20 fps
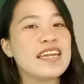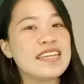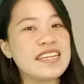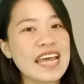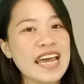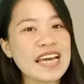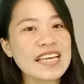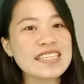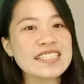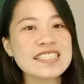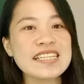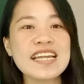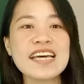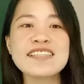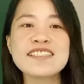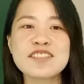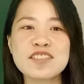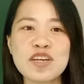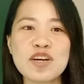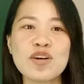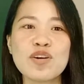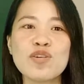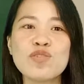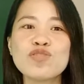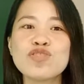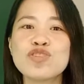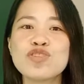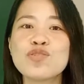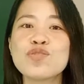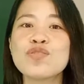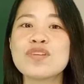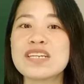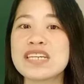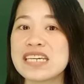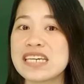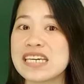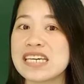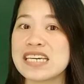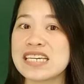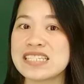Next, let's go to
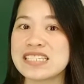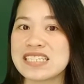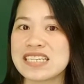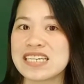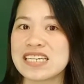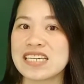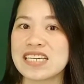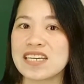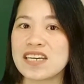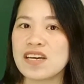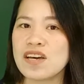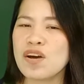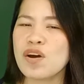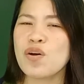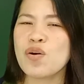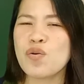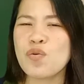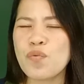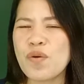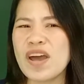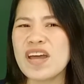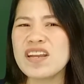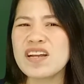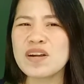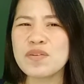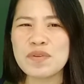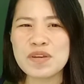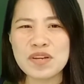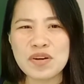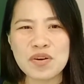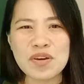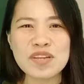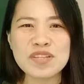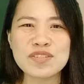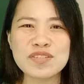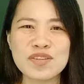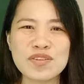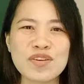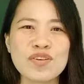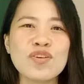ED. When are we going
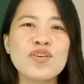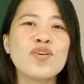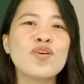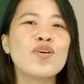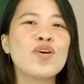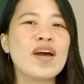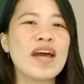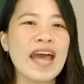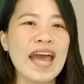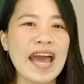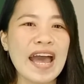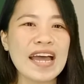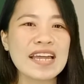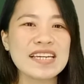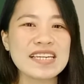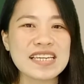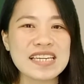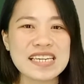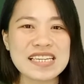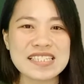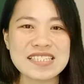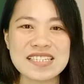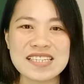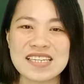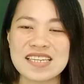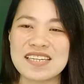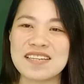to add ED?